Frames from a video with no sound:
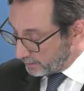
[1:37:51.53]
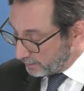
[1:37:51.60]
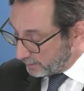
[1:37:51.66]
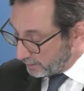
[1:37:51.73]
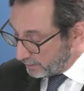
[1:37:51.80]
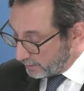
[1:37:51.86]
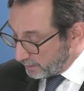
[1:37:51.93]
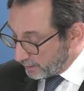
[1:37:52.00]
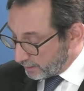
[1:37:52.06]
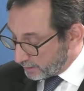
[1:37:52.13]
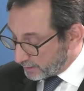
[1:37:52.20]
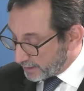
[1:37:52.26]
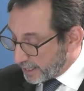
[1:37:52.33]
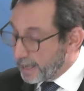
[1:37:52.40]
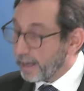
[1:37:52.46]
and
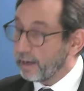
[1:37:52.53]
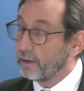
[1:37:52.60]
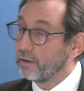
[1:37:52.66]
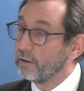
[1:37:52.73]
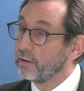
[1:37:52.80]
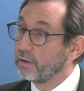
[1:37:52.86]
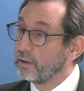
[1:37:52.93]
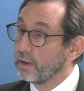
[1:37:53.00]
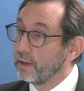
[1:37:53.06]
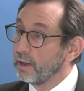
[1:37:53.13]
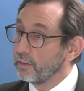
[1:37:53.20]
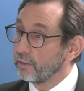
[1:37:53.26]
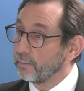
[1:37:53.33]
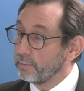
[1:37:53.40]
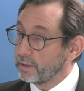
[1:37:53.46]
again
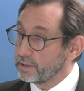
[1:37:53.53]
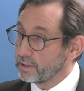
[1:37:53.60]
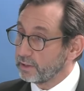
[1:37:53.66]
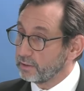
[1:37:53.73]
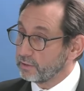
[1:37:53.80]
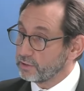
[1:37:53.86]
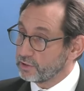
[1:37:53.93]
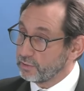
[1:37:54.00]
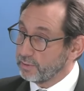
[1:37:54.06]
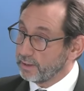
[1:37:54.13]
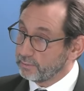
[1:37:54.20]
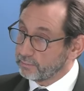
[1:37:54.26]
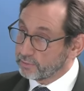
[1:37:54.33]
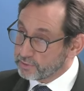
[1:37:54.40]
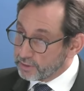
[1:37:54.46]
at the meeting that you
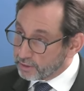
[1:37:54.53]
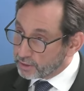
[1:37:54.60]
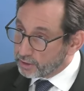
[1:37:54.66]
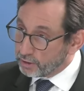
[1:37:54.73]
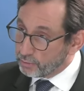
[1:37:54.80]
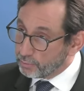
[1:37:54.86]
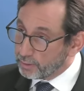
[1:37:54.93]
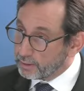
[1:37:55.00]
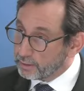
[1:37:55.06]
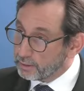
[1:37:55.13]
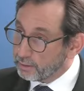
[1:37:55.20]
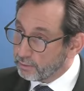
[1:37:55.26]
had with Sarah Colwell